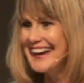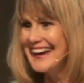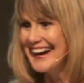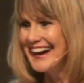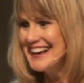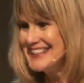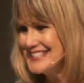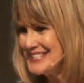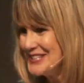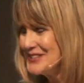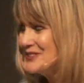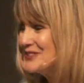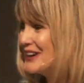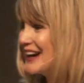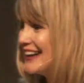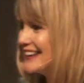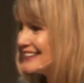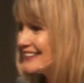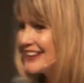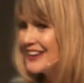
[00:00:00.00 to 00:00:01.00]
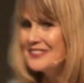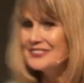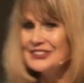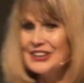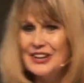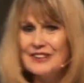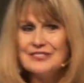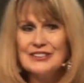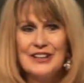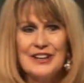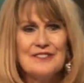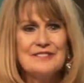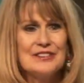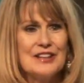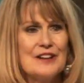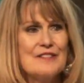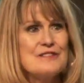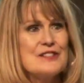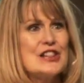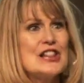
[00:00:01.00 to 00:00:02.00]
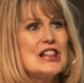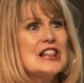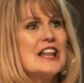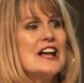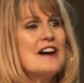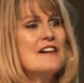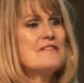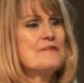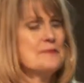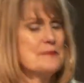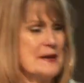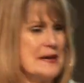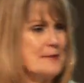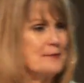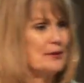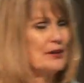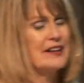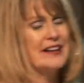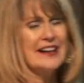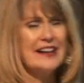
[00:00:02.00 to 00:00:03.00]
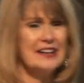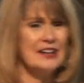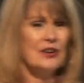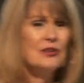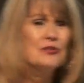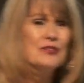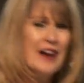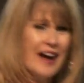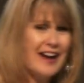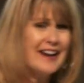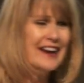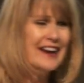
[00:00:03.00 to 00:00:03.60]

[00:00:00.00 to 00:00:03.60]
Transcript: I do. I love, love, love, love, love people. And I know not